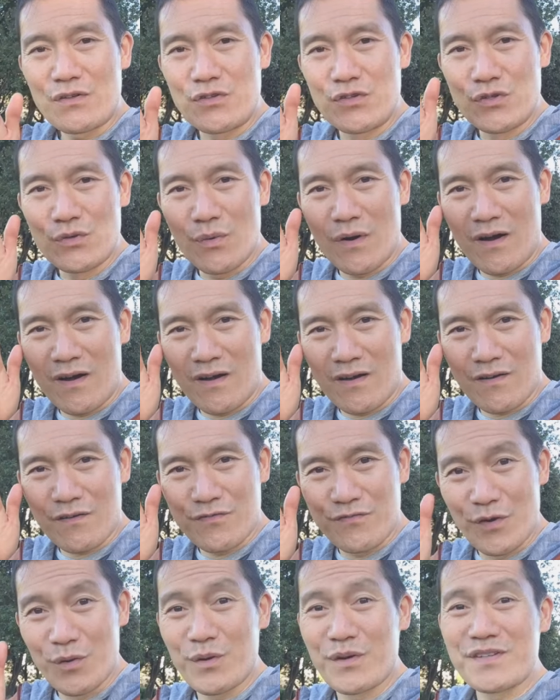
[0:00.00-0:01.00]
you are
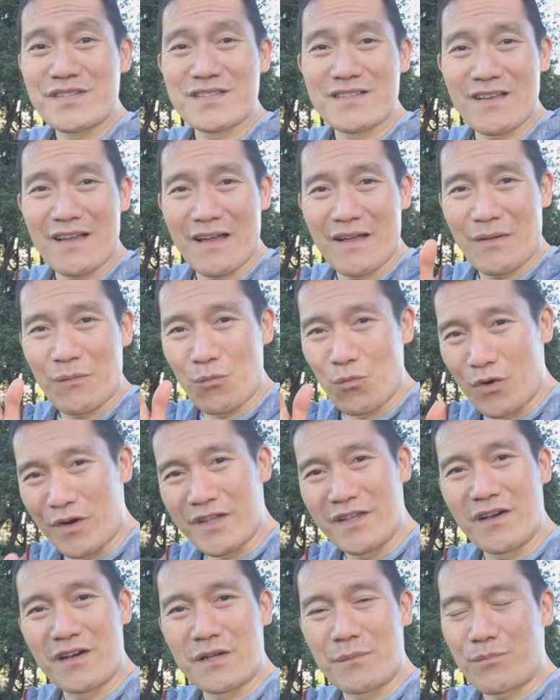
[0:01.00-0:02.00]
focused
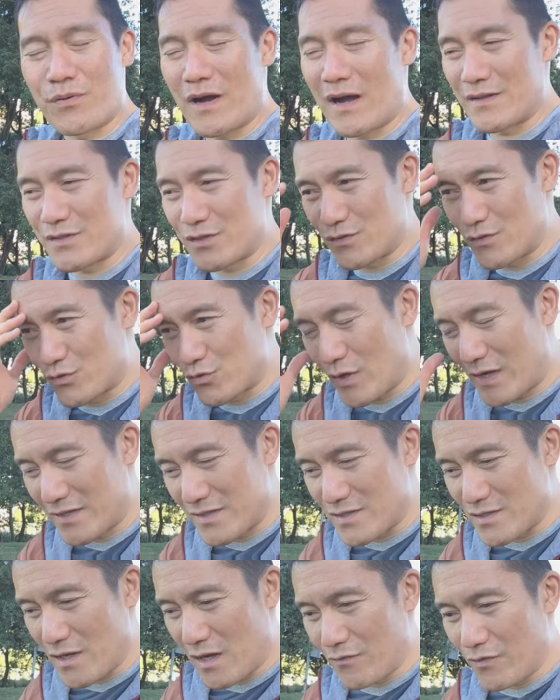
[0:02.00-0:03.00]
working on a project, you're trying
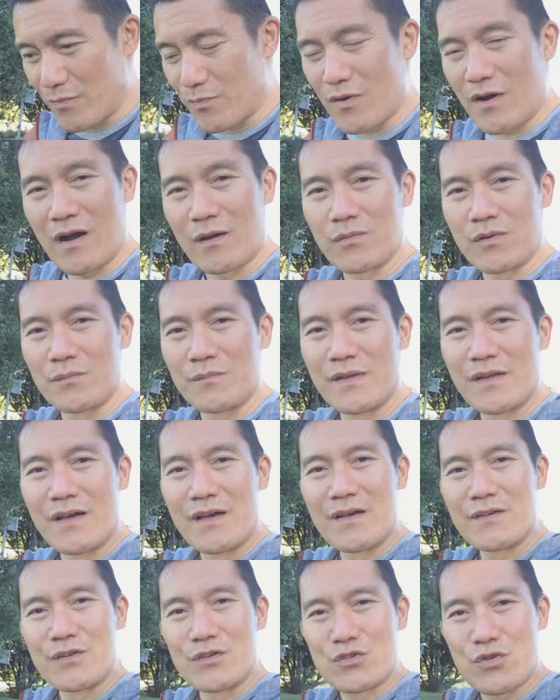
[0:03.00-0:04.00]
to solve a problem,
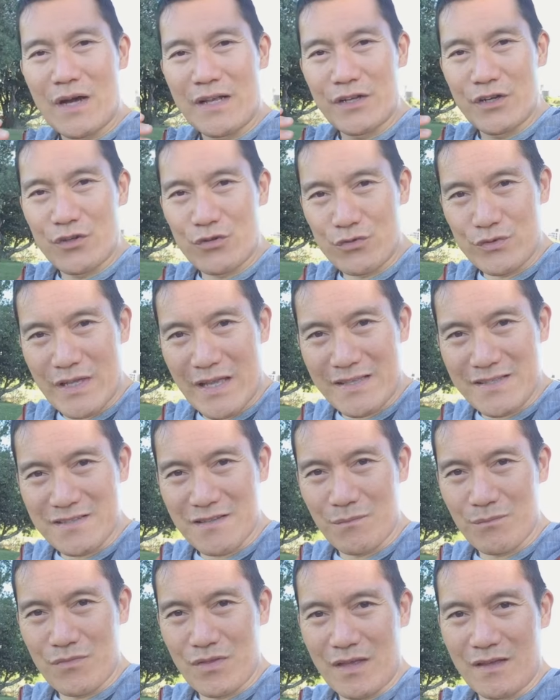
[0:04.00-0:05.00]
you're trying to create
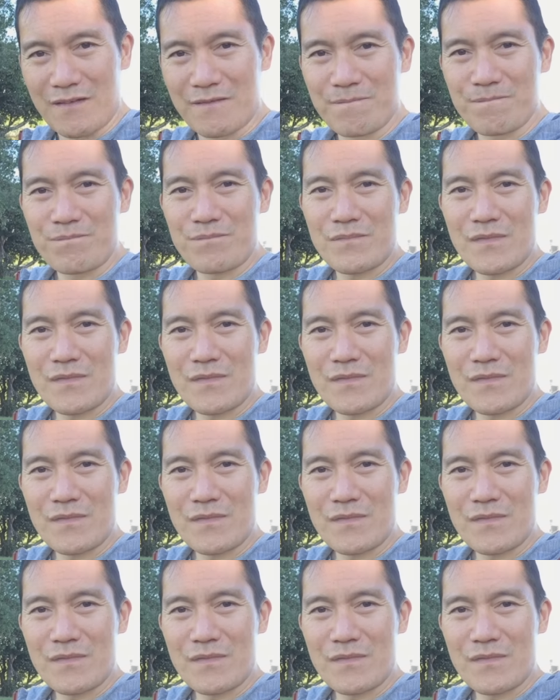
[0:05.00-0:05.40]
something.